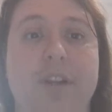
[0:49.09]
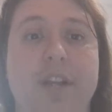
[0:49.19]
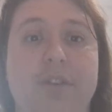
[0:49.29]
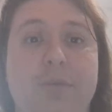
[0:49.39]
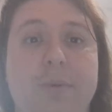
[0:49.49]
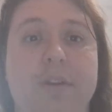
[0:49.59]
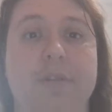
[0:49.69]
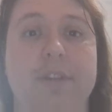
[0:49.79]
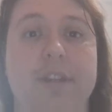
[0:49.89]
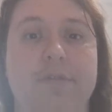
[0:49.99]
he kicked
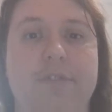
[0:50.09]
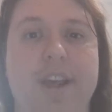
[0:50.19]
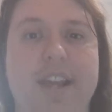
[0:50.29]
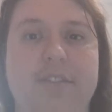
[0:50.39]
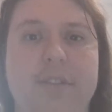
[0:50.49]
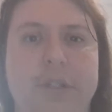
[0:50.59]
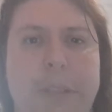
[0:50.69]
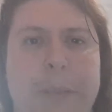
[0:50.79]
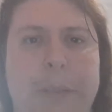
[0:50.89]
Weevil in the face.